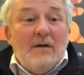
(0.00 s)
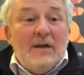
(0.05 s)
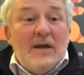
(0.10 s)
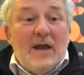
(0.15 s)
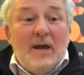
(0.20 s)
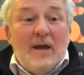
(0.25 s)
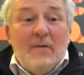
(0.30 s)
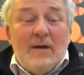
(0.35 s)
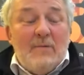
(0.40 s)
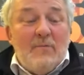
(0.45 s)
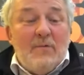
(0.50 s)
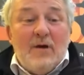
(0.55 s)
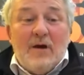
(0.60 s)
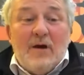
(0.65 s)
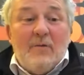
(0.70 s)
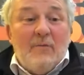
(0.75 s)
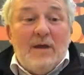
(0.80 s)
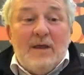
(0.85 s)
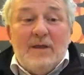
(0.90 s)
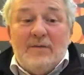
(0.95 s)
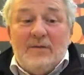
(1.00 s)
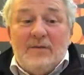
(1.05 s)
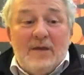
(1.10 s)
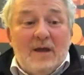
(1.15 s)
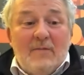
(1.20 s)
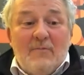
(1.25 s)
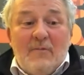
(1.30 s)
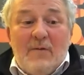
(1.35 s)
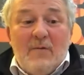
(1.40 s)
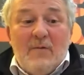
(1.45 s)
Yeah, we work with
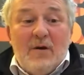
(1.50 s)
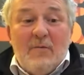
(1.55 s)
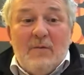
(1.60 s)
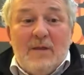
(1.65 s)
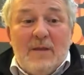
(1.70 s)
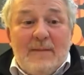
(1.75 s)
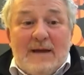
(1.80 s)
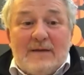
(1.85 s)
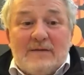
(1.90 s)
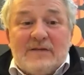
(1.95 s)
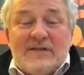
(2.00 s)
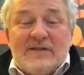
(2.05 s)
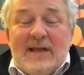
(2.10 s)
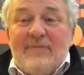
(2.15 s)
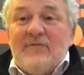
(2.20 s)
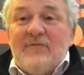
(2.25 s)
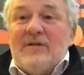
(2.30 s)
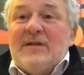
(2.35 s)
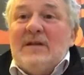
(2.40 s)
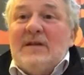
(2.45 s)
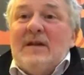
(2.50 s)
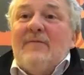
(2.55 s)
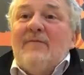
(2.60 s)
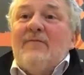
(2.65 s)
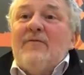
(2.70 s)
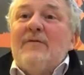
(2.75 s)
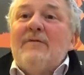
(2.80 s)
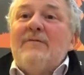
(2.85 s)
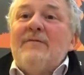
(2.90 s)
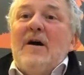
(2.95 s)
about 70
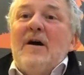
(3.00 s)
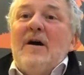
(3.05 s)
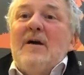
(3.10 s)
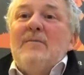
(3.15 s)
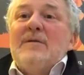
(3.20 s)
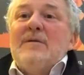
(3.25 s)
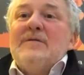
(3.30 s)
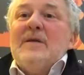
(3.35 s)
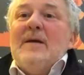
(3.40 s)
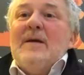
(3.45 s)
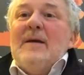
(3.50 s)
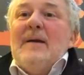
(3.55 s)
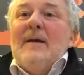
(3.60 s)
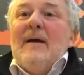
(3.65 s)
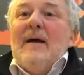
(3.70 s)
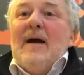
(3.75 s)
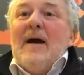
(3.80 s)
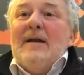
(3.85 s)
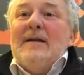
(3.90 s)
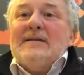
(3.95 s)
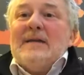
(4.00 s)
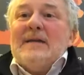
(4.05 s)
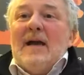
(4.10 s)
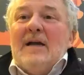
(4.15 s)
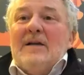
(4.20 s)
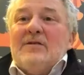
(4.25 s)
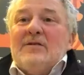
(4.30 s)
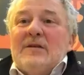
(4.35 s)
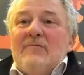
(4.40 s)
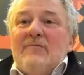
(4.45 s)
different farmers, and it's
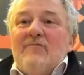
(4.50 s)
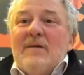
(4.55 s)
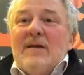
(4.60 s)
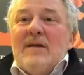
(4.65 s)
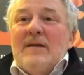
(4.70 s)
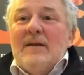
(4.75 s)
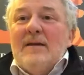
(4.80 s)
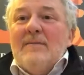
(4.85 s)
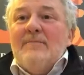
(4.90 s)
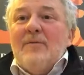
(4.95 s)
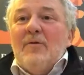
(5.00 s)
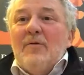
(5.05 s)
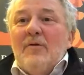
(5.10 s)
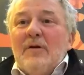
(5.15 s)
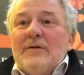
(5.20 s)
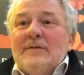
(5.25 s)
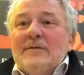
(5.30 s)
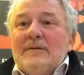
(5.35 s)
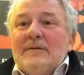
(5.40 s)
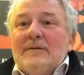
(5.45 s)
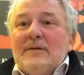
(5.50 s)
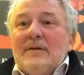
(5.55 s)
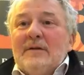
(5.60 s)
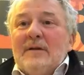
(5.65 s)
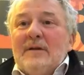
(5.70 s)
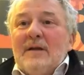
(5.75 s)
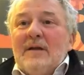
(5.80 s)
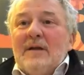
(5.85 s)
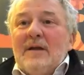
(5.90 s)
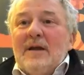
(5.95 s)
actually really important. Amazing.
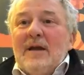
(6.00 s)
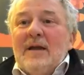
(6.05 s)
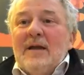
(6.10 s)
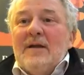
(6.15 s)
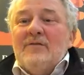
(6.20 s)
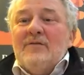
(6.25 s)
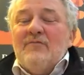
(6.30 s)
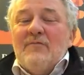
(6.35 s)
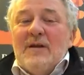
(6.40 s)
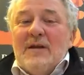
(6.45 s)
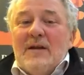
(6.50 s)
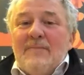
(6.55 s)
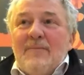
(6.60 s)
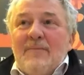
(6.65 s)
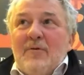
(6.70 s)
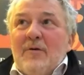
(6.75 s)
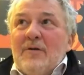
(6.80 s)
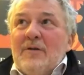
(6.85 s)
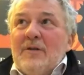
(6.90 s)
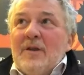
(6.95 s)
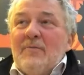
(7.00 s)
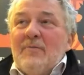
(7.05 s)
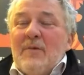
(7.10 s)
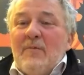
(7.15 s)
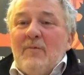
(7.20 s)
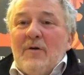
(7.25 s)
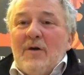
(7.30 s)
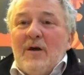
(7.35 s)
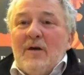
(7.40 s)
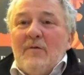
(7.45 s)
It is really important that we
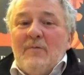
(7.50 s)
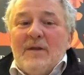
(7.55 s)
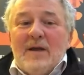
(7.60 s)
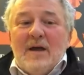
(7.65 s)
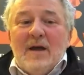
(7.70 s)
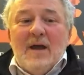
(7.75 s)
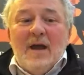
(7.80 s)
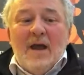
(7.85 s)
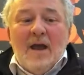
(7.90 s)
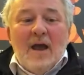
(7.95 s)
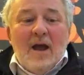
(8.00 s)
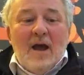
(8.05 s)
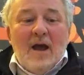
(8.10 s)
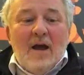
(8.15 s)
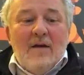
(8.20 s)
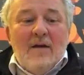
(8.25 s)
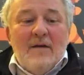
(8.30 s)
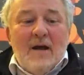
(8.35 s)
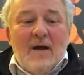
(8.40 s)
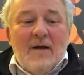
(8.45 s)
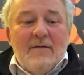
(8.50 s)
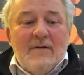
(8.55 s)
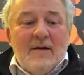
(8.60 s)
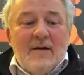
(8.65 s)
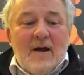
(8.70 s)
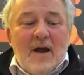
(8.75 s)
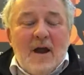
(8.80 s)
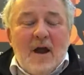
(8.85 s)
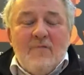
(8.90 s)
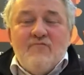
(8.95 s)
work with a
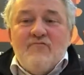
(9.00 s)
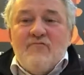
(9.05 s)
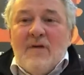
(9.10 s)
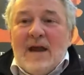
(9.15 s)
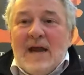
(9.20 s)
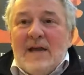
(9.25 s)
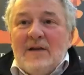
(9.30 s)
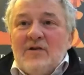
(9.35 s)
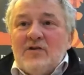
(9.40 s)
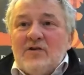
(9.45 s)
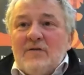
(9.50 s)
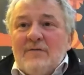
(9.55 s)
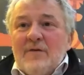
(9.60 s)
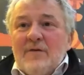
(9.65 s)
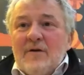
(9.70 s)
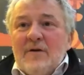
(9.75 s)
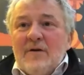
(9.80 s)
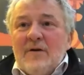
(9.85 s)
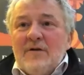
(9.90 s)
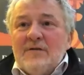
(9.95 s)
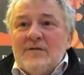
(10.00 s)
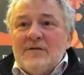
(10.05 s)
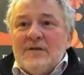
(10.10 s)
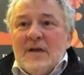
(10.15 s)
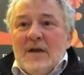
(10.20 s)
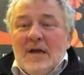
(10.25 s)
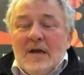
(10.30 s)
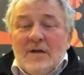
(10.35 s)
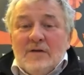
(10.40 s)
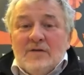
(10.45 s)
range of herds.
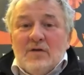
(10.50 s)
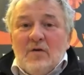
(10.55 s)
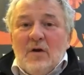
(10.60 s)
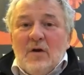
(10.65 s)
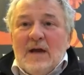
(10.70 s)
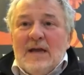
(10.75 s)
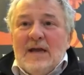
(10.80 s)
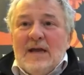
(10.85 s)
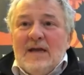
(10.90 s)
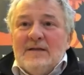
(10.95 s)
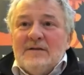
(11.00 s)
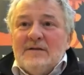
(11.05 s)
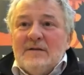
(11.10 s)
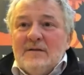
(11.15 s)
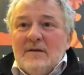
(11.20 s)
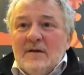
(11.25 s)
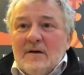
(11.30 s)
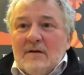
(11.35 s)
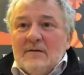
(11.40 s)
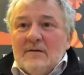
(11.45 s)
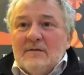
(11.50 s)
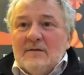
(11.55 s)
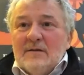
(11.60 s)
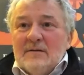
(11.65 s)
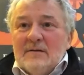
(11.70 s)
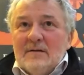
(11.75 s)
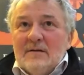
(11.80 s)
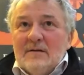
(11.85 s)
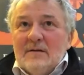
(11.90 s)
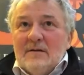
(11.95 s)
So it is not
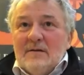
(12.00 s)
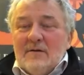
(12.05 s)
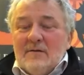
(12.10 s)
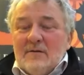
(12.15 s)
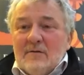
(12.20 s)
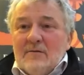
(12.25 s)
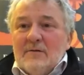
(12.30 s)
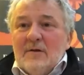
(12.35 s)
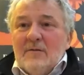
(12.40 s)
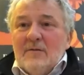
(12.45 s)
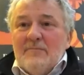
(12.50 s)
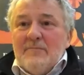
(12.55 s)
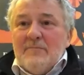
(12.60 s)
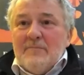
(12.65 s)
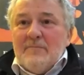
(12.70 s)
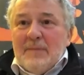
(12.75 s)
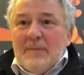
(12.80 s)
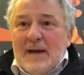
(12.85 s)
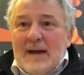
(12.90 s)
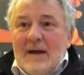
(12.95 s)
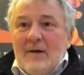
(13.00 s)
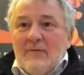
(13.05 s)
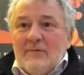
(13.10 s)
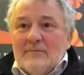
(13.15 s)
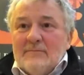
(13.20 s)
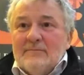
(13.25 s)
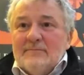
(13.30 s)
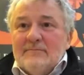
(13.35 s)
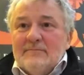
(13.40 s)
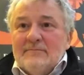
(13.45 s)
all about
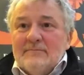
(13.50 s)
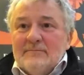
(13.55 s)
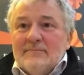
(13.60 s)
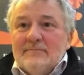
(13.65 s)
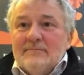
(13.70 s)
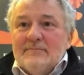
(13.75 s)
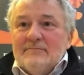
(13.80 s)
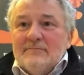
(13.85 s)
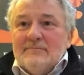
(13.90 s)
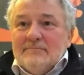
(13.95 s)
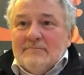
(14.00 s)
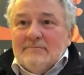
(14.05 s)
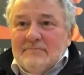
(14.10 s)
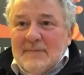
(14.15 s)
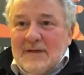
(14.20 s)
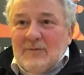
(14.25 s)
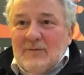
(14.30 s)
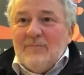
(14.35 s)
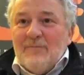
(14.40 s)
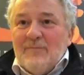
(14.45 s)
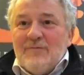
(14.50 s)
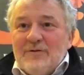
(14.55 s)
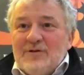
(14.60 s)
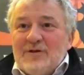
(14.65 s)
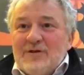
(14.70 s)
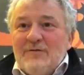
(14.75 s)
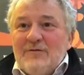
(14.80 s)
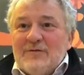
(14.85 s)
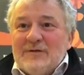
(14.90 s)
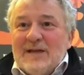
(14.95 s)
milk
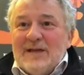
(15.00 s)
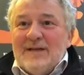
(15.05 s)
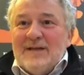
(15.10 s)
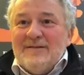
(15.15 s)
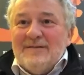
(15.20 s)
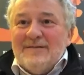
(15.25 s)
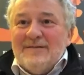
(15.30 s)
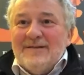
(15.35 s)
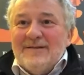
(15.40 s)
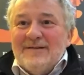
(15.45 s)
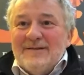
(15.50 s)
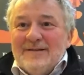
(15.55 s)
producing